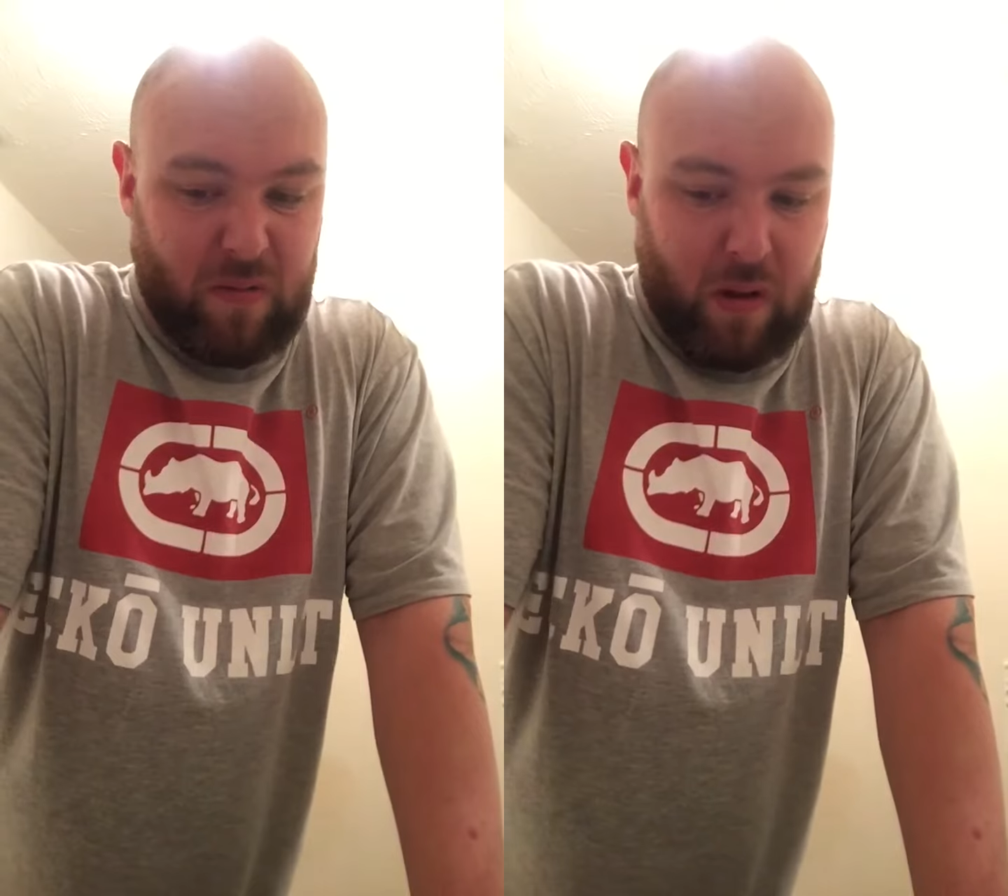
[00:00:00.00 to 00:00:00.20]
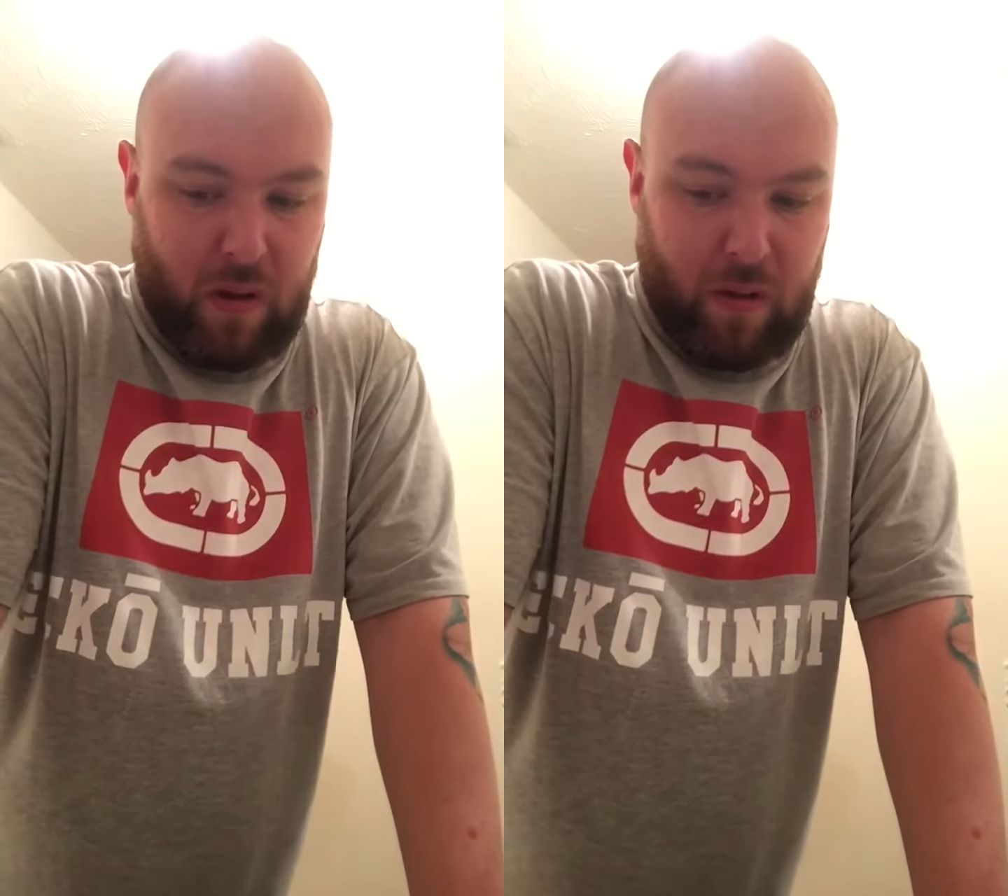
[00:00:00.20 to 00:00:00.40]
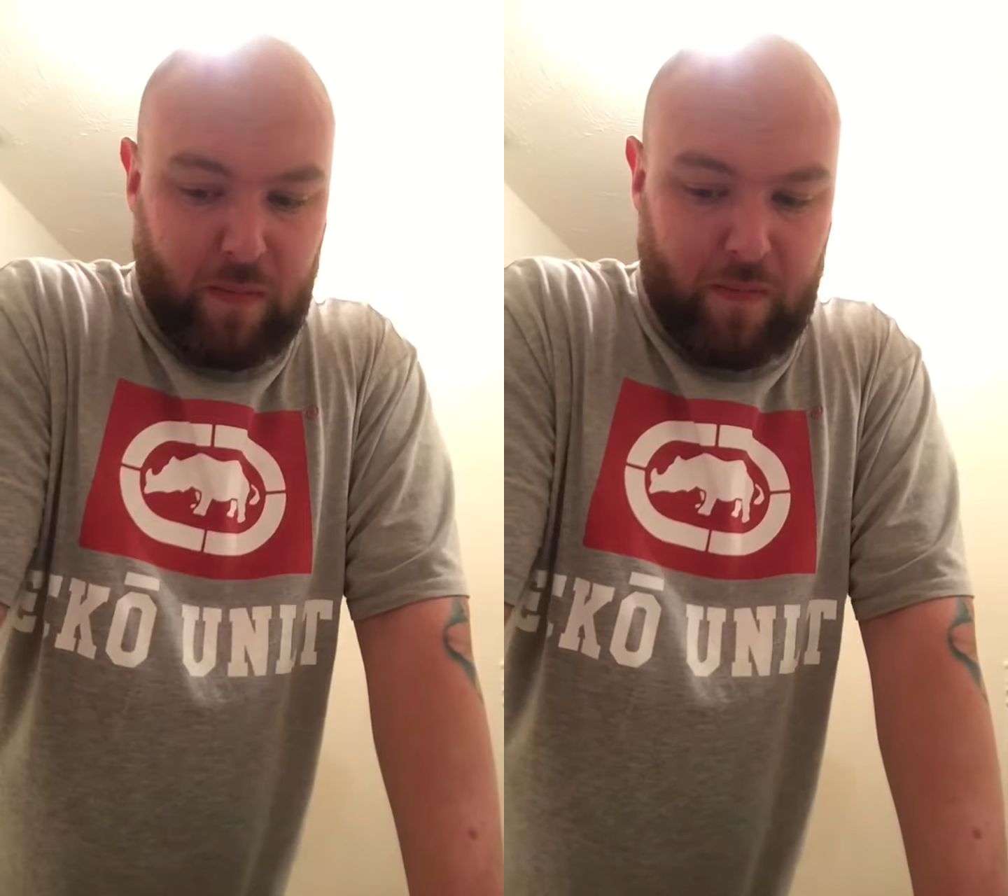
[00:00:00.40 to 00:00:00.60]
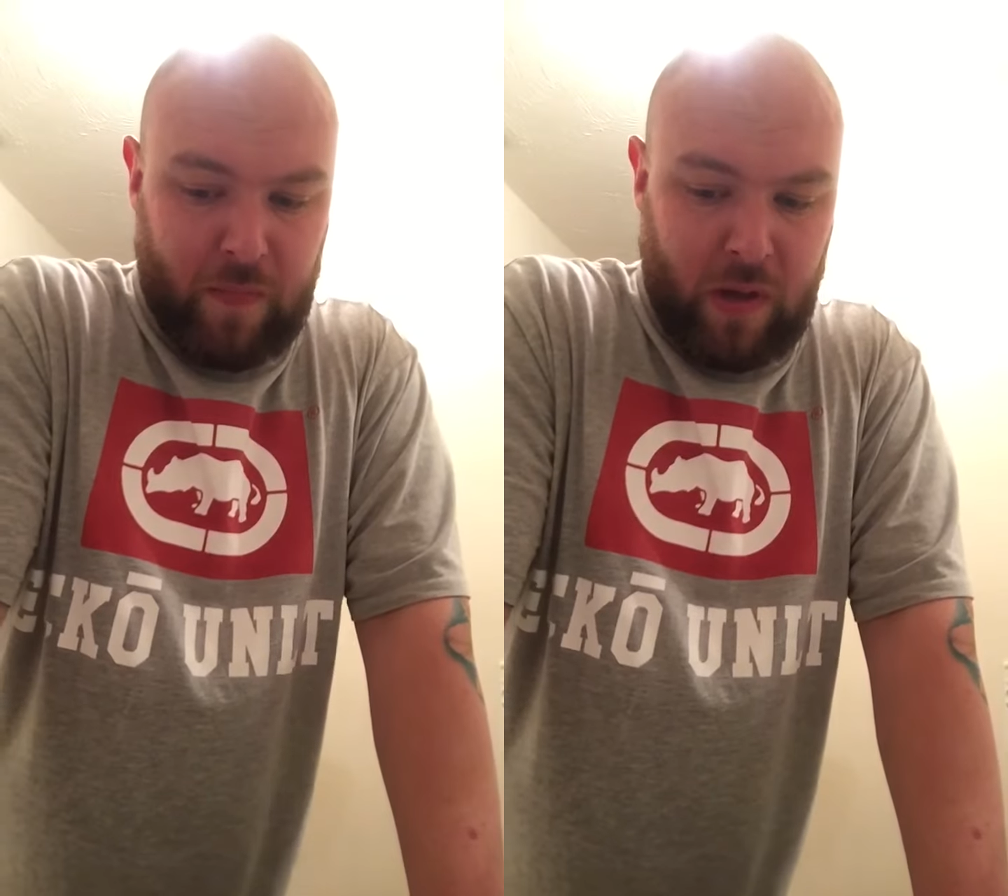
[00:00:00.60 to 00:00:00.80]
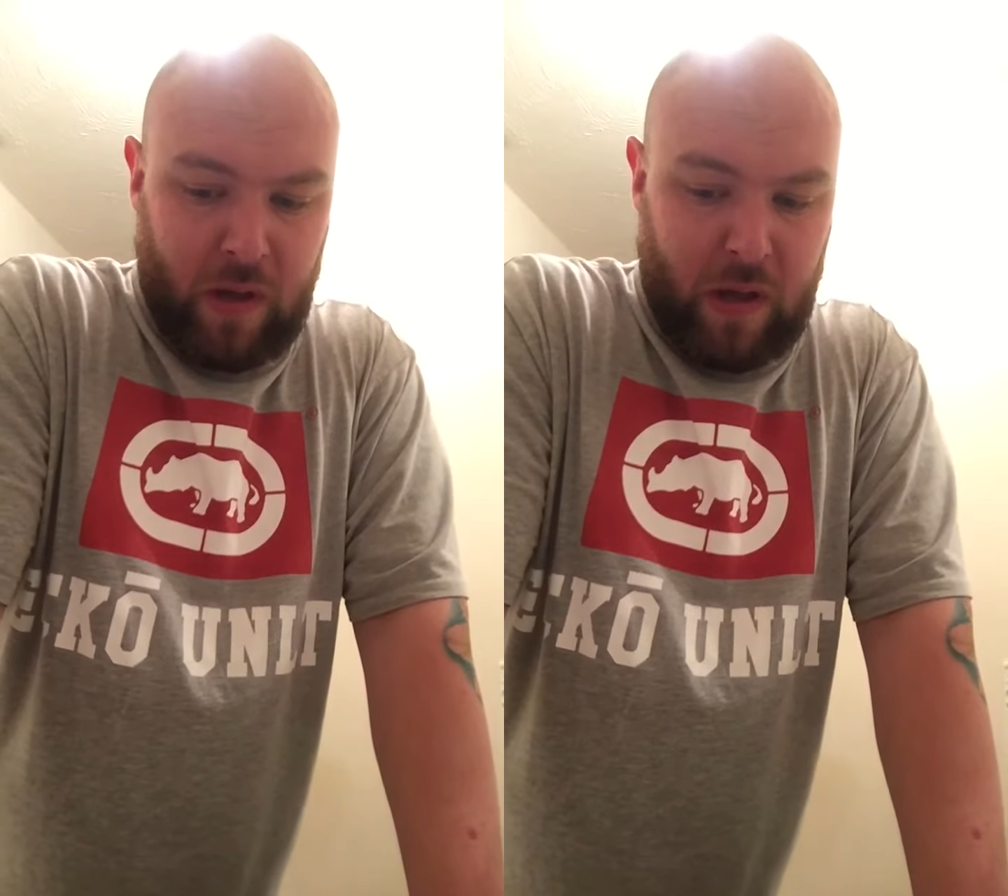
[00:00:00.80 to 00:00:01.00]

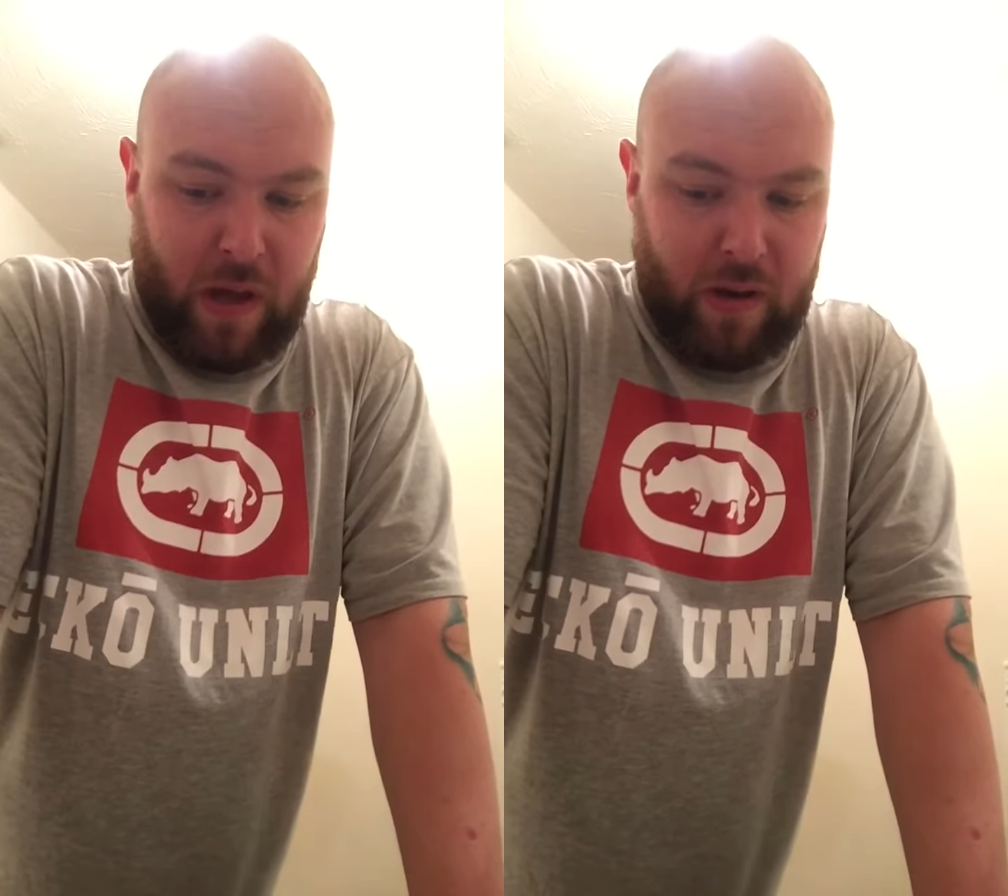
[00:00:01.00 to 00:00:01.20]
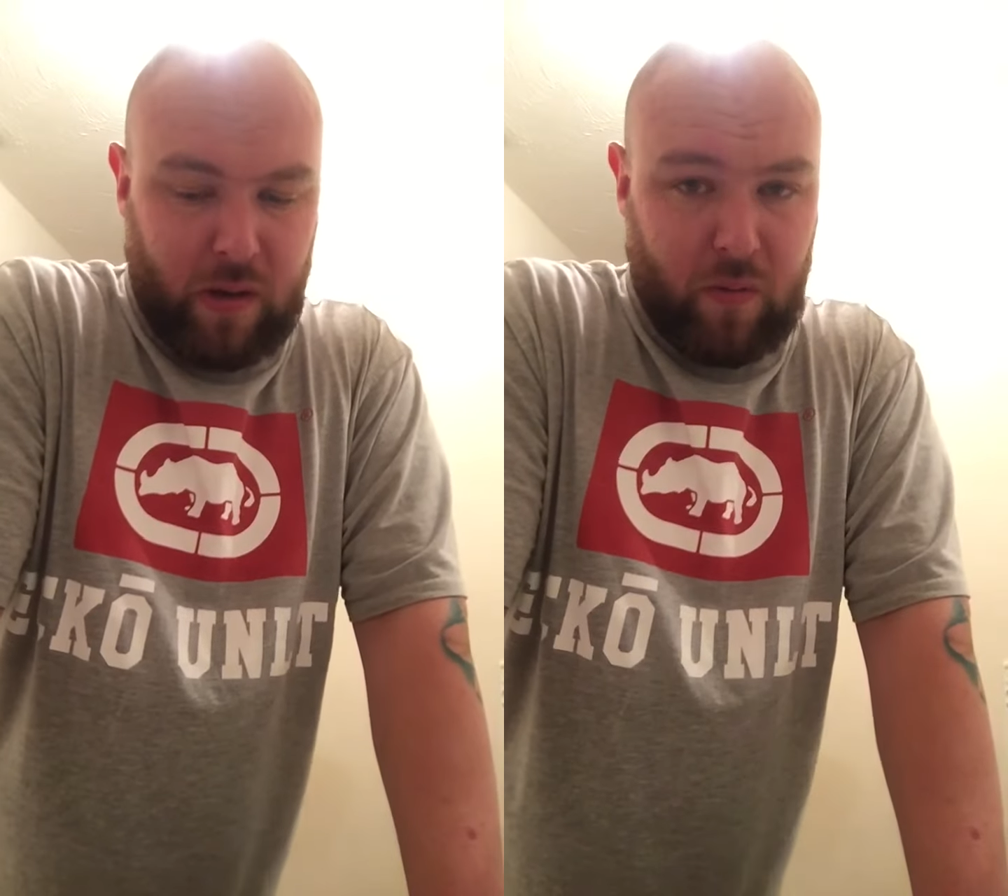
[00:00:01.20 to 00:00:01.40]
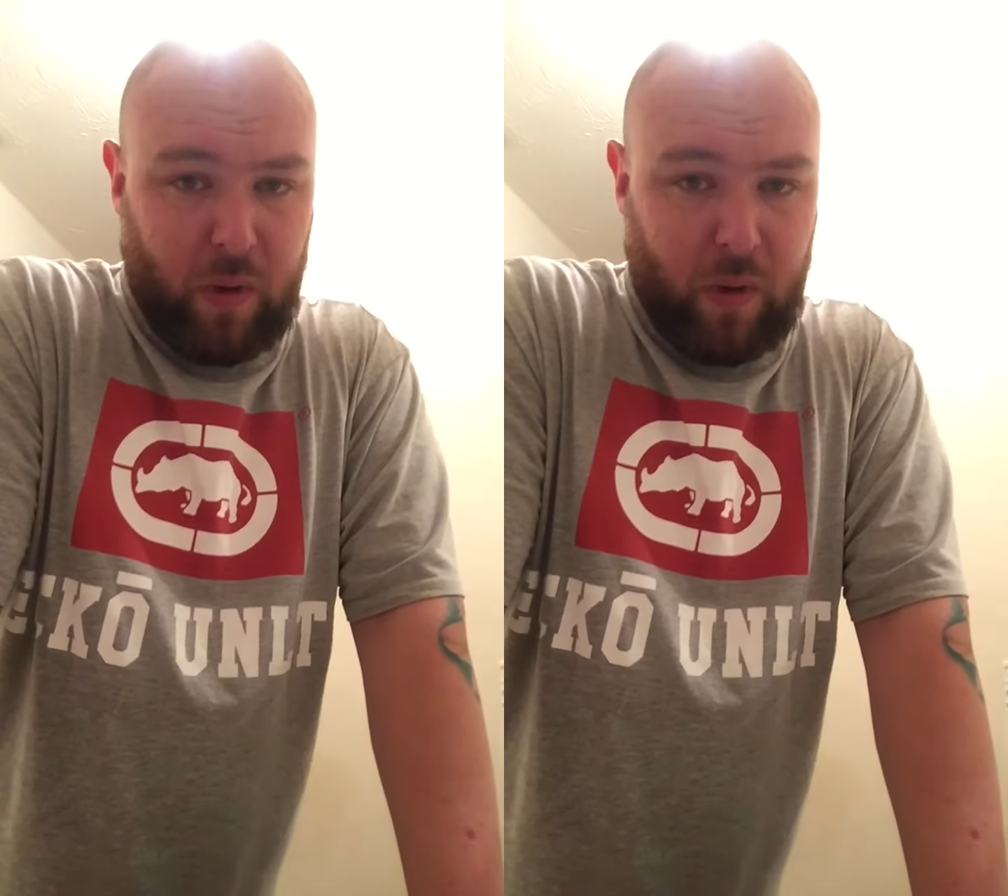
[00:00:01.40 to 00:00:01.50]
and other